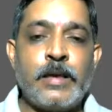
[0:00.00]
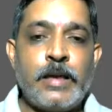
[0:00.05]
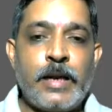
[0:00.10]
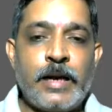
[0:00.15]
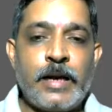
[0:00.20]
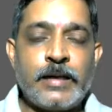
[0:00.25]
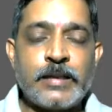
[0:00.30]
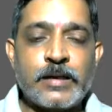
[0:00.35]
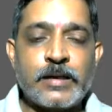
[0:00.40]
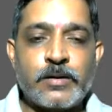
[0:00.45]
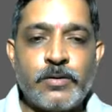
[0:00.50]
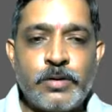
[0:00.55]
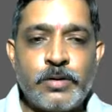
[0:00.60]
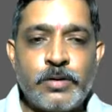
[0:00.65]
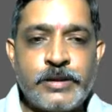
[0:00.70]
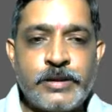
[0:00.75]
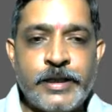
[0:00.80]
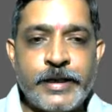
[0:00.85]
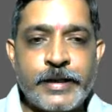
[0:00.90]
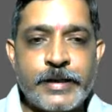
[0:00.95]
And the
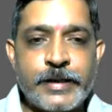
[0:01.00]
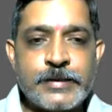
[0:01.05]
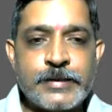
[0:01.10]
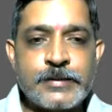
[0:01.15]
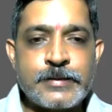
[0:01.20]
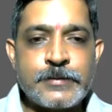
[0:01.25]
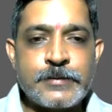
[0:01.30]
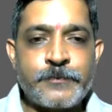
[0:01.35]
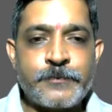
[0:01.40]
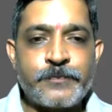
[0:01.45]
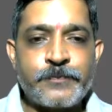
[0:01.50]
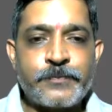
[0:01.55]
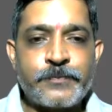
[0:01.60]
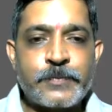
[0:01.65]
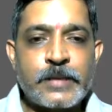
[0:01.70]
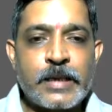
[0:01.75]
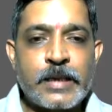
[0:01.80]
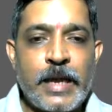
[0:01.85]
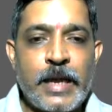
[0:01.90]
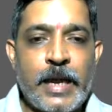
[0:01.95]
good thing is,
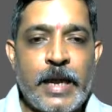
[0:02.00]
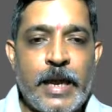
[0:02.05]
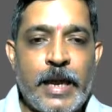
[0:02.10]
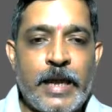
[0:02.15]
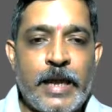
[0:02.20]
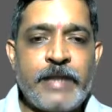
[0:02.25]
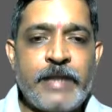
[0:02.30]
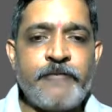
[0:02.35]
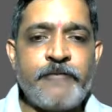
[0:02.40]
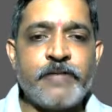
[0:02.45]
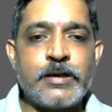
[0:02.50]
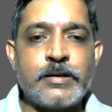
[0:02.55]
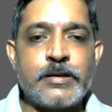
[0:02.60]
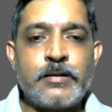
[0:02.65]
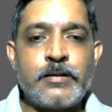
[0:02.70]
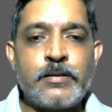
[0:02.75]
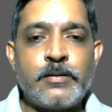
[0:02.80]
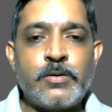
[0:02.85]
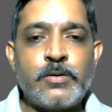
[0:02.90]
anyone